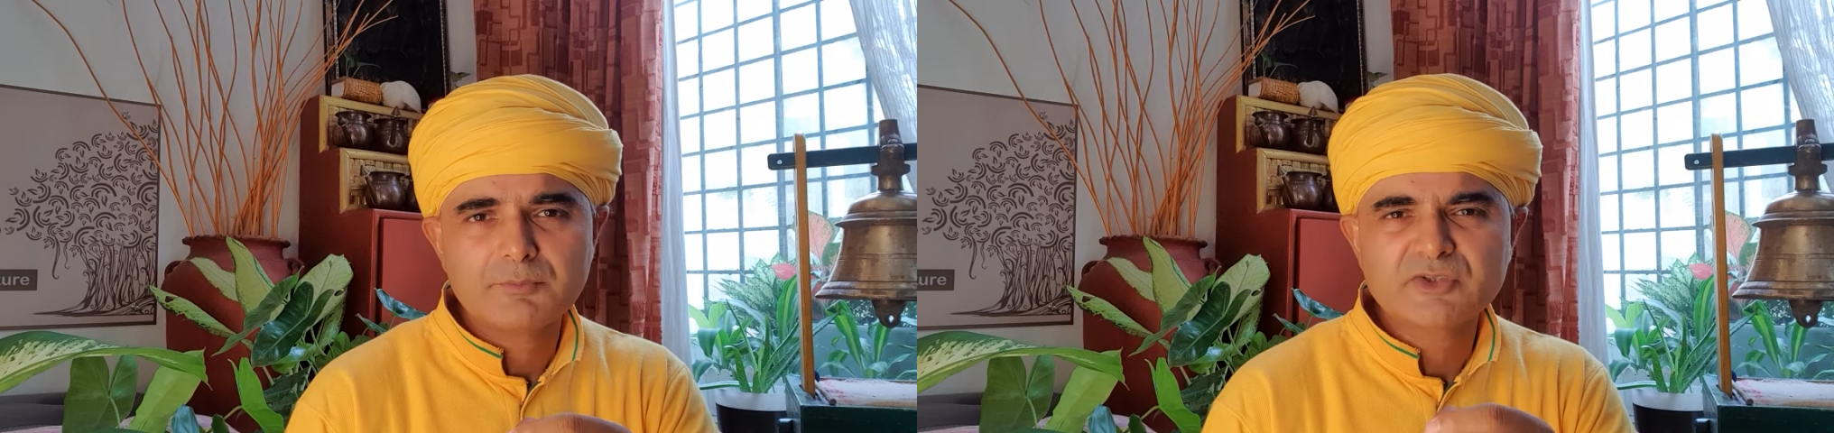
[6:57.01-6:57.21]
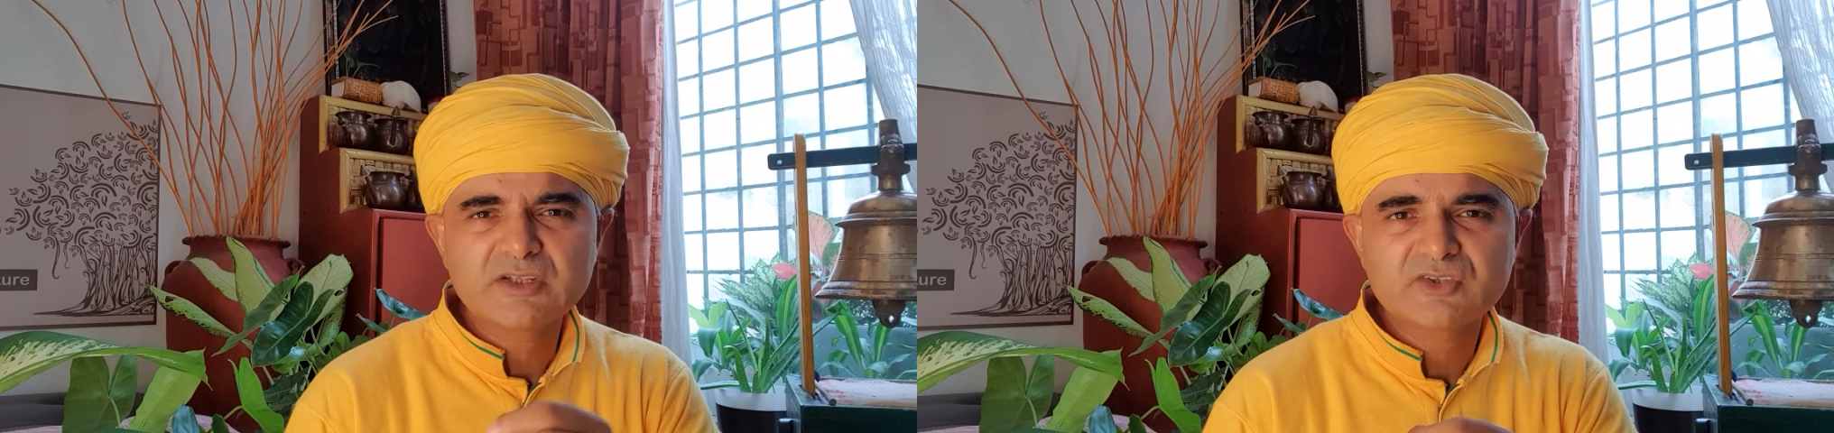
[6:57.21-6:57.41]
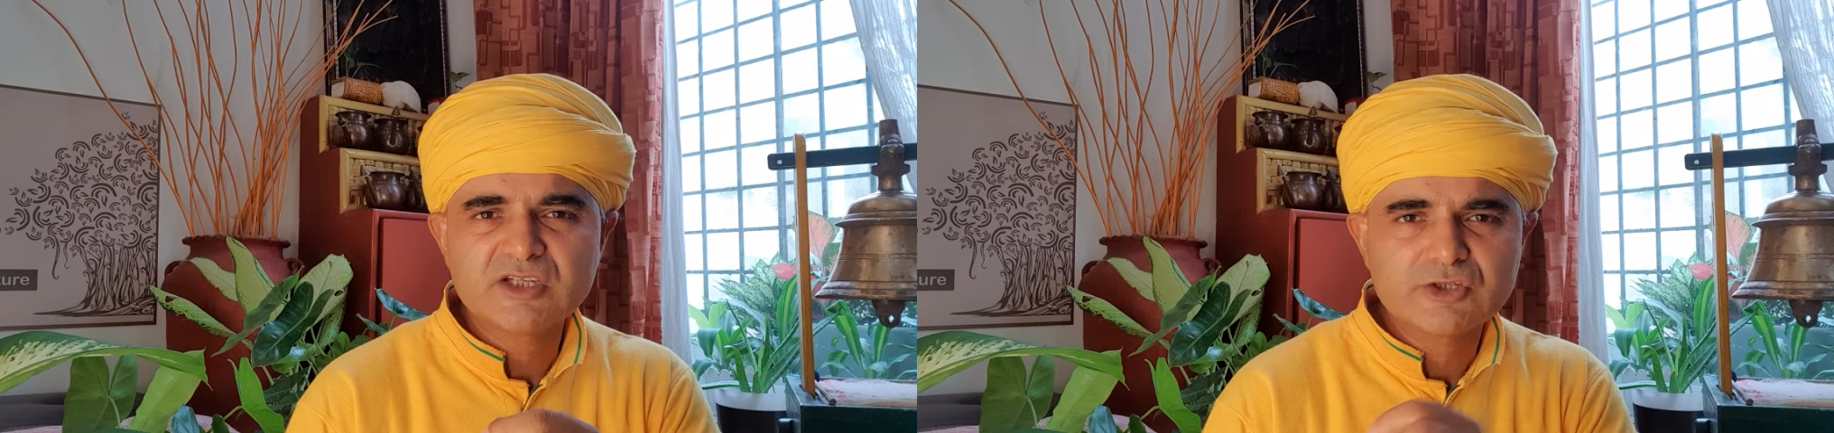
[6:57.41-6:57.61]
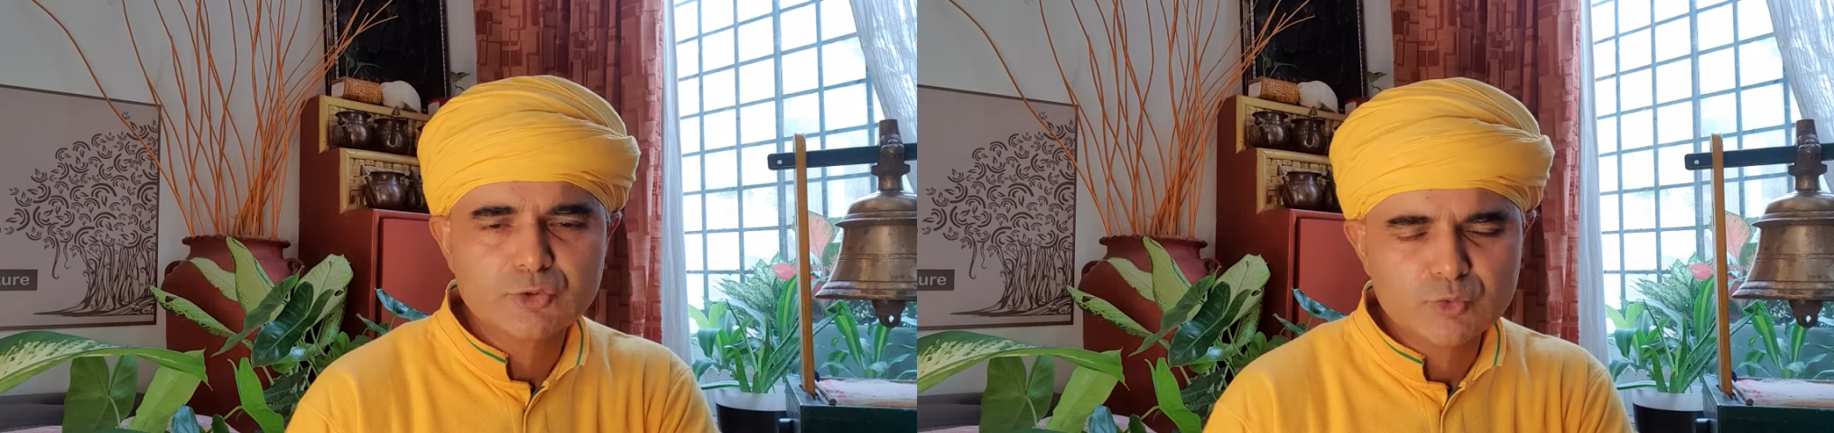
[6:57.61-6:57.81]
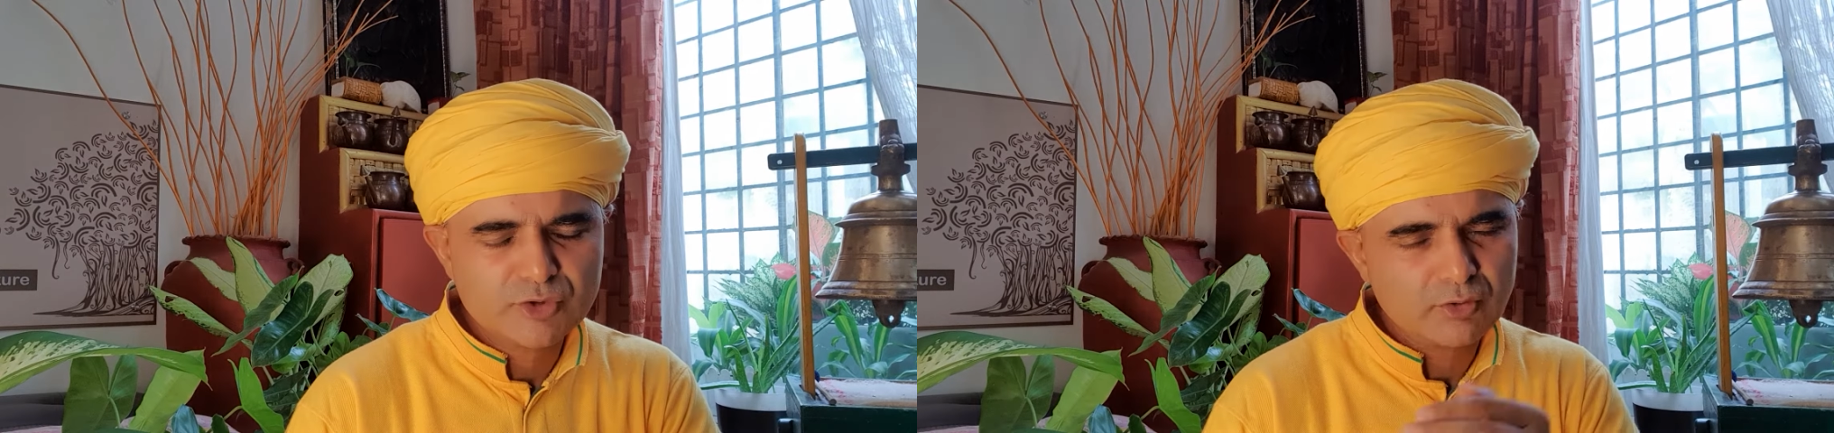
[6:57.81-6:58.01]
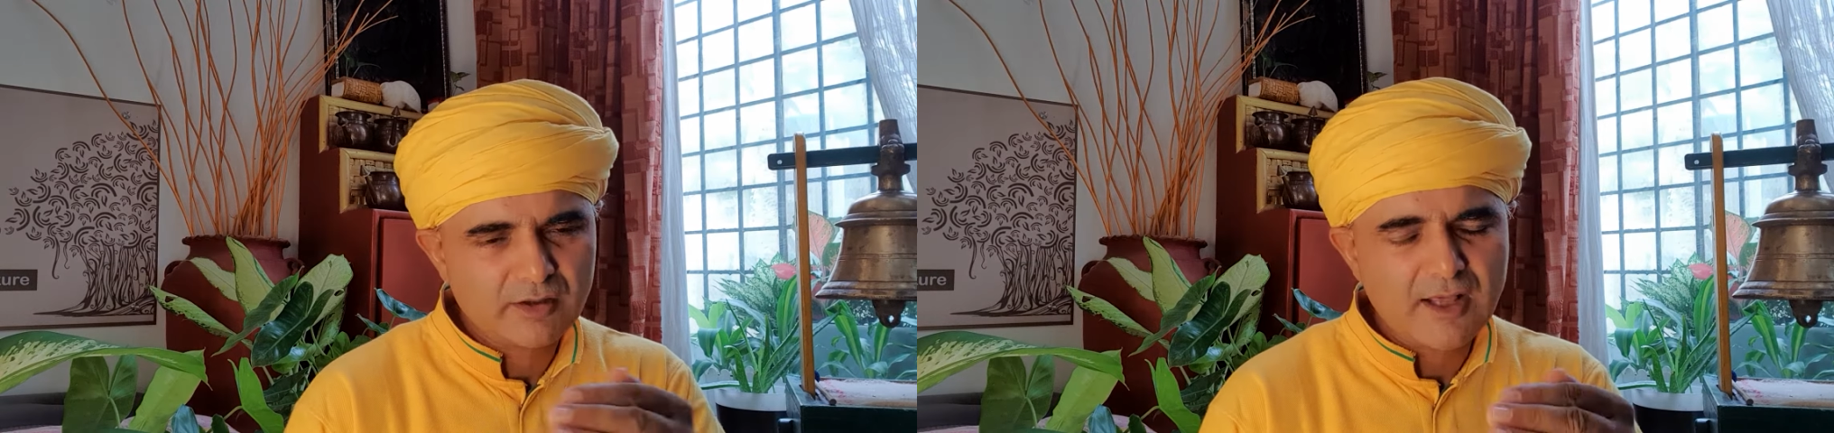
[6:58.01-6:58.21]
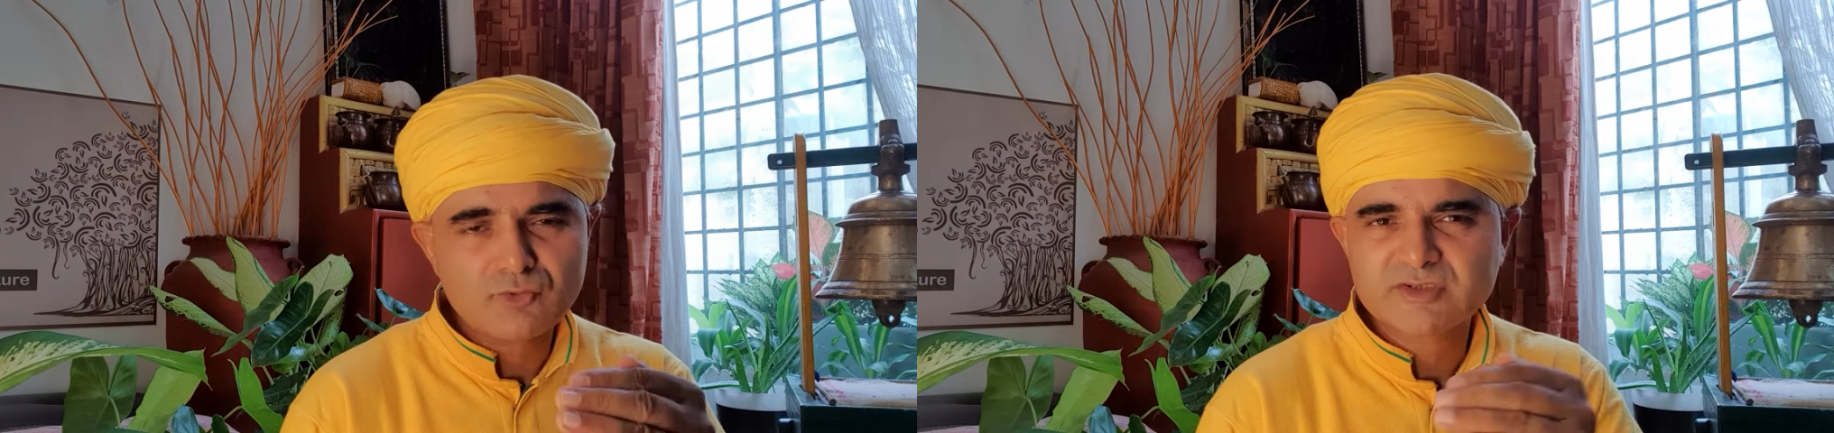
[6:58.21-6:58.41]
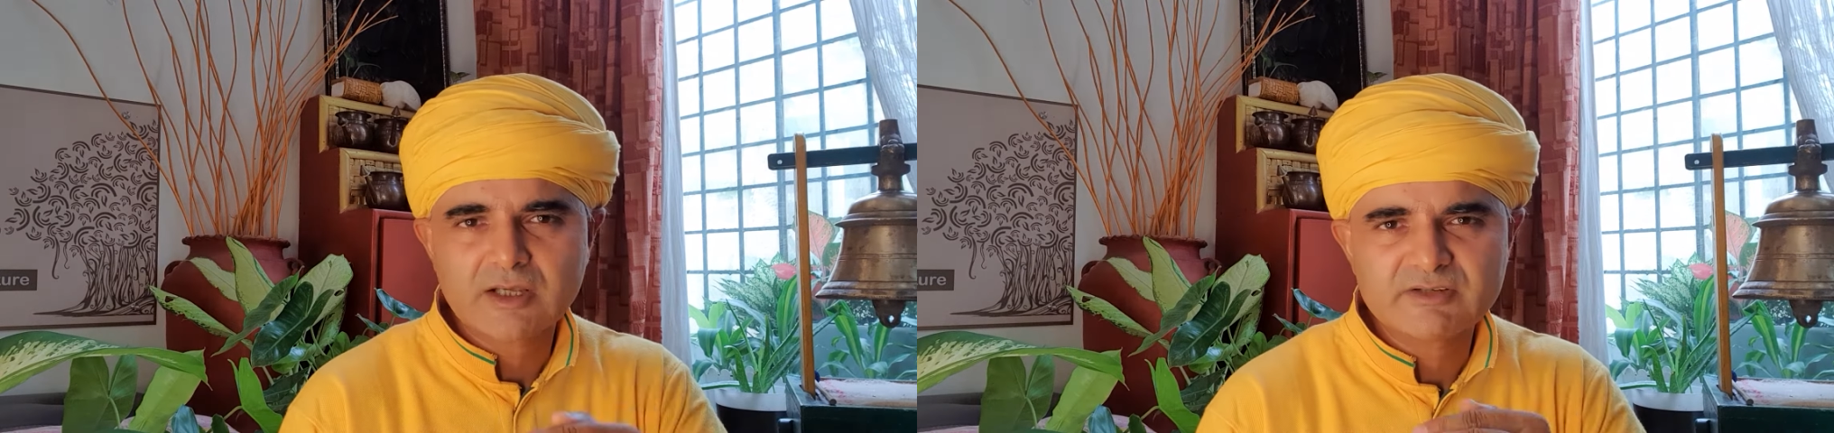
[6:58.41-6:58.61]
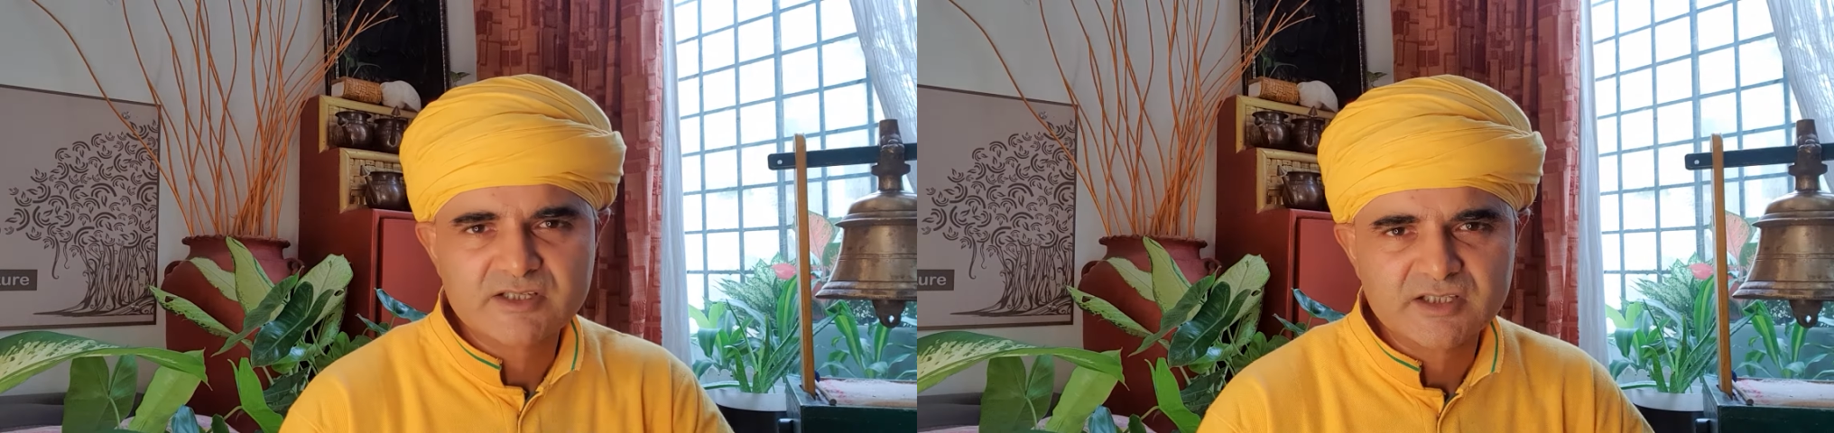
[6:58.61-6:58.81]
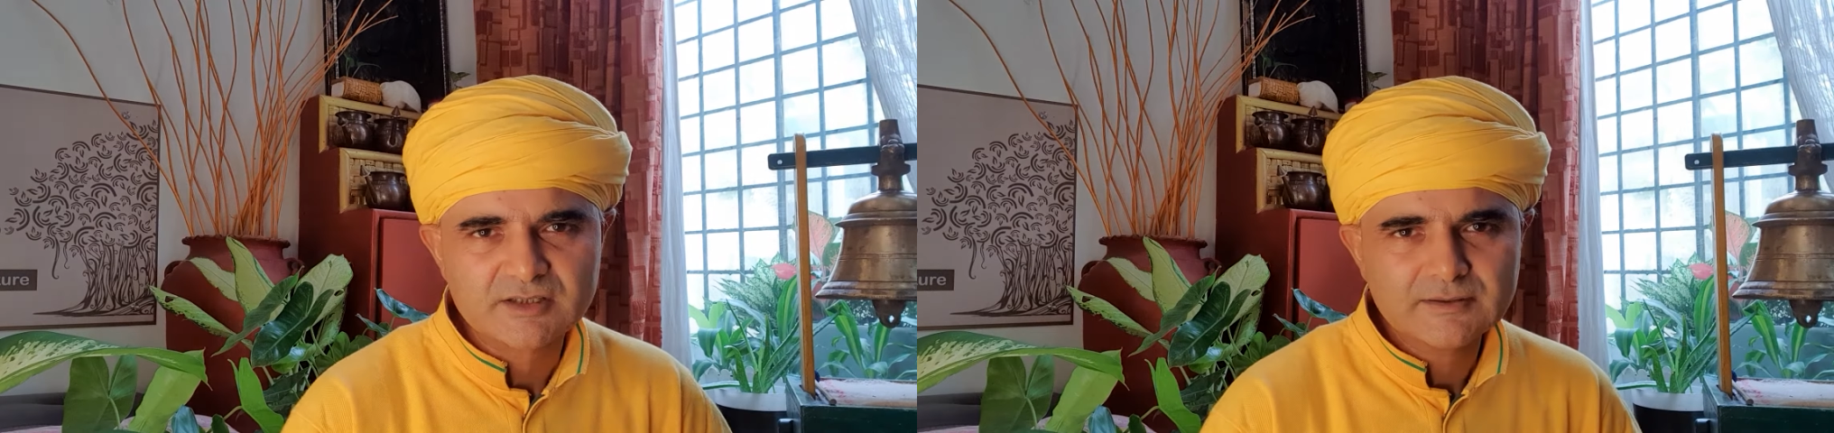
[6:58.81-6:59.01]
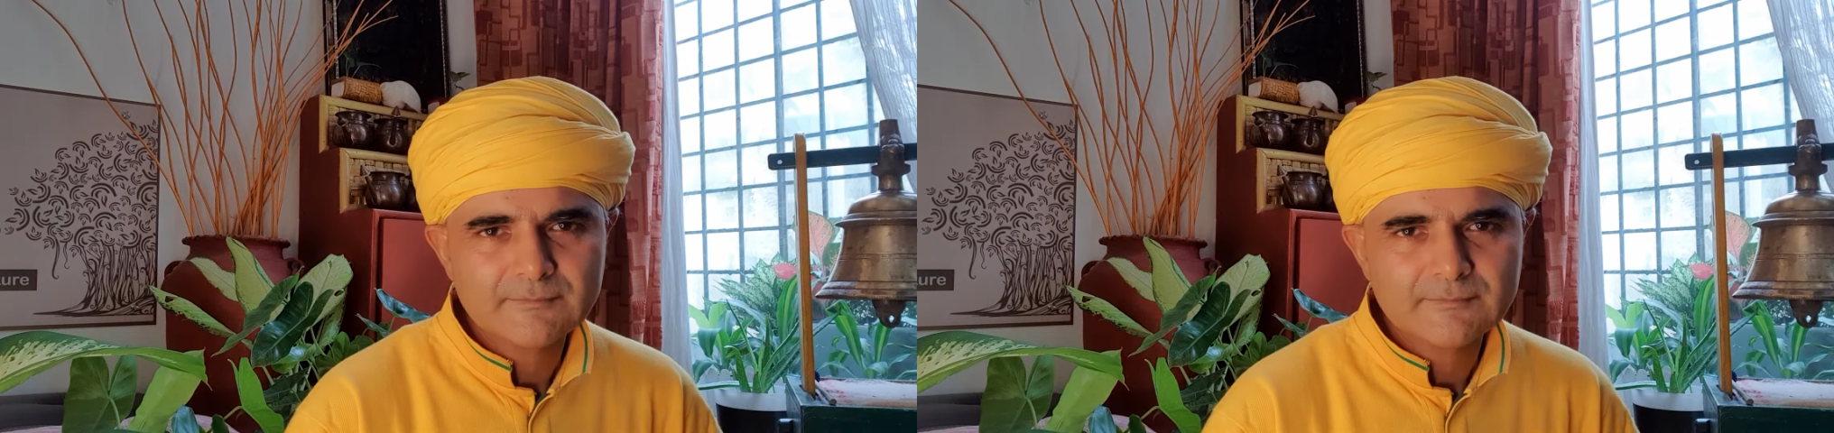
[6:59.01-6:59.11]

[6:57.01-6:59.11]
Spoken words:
62, you are now 70.